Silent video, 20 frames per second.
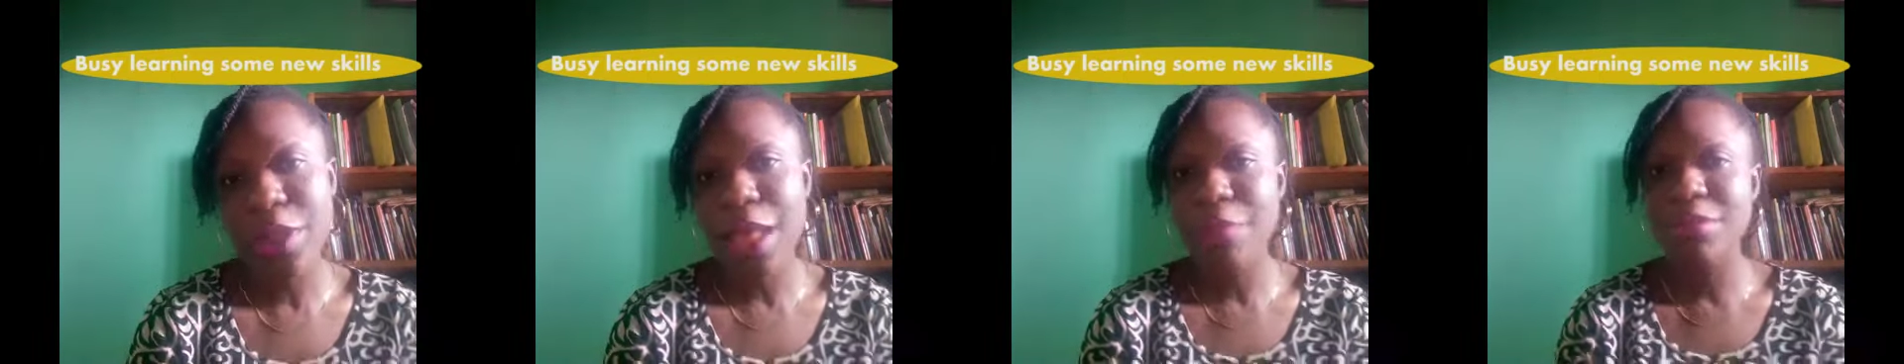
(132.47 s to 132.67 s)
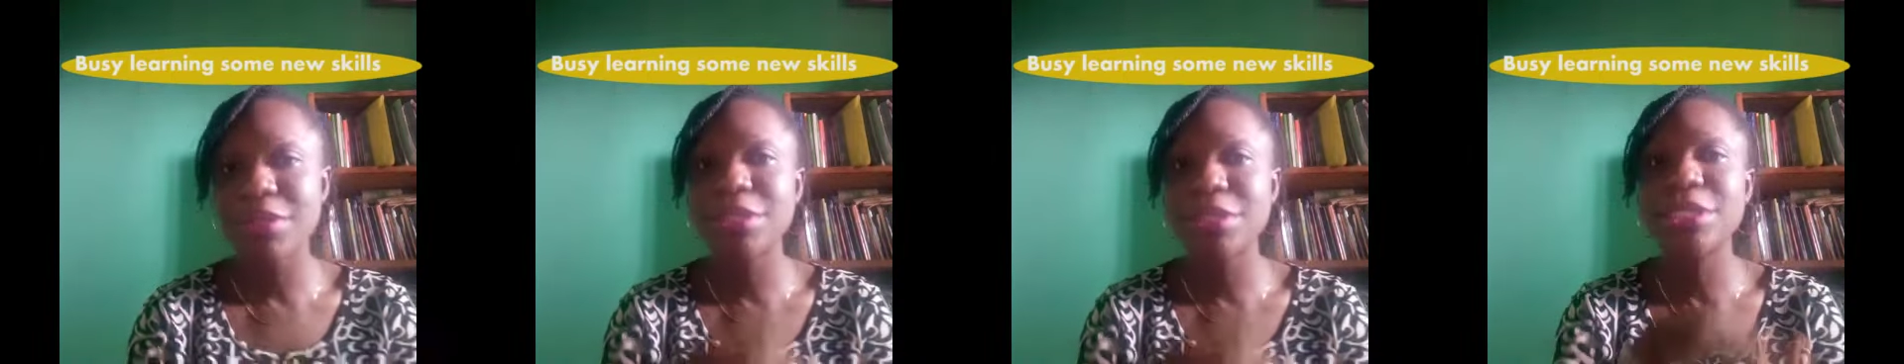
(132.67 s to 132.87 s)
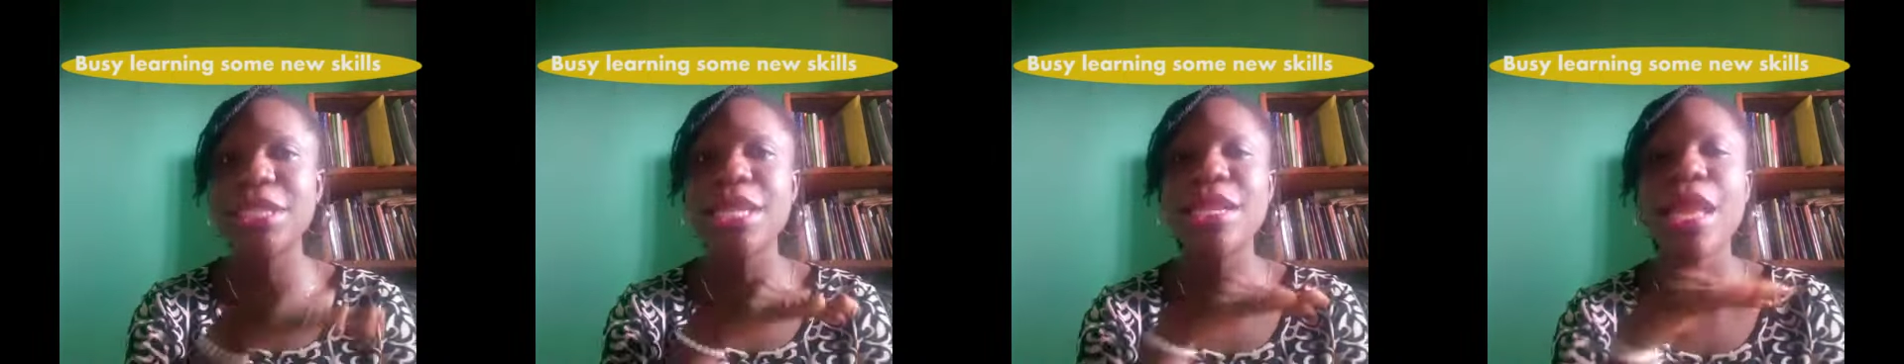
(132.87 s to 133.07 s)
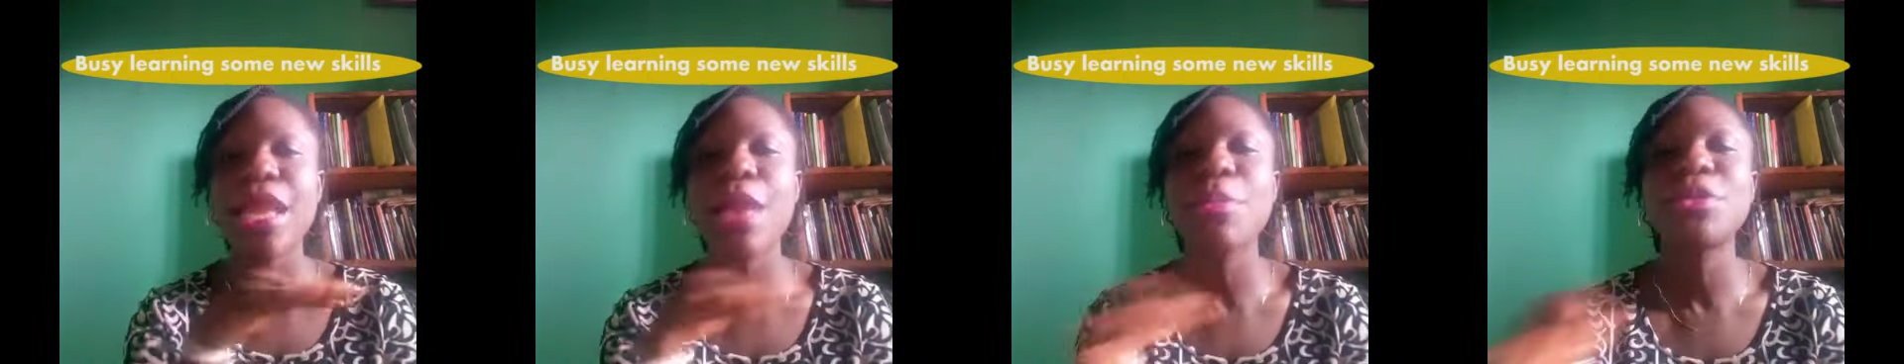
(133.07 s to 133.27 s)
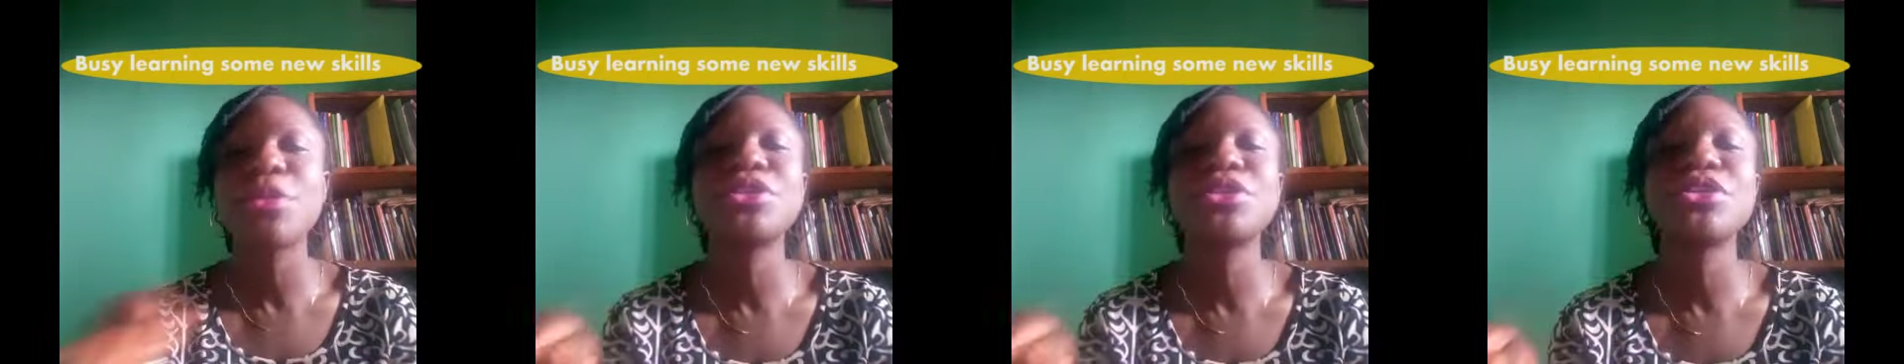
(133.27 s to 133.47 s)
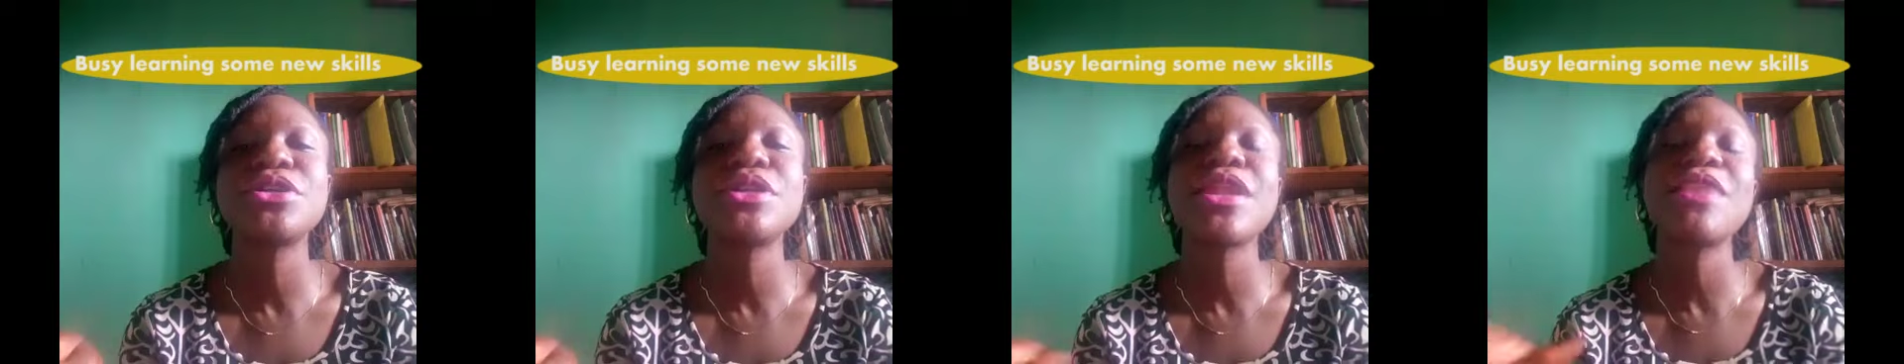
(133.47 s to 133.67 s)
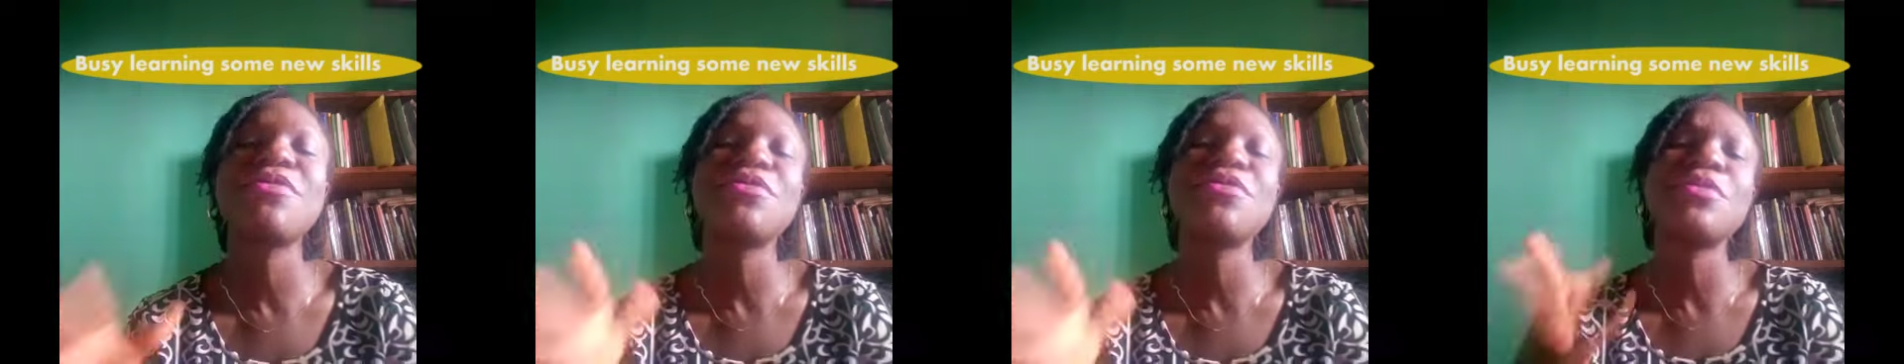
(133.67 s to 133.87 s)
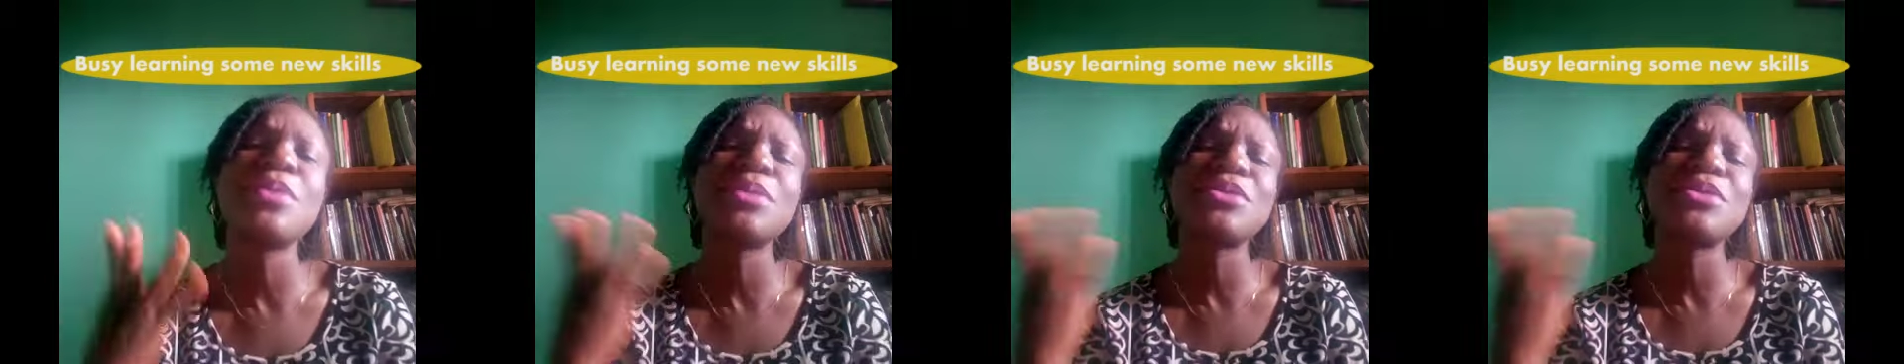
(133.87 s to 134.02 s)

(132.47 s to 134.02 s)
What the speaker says: I'm still at the amateur level,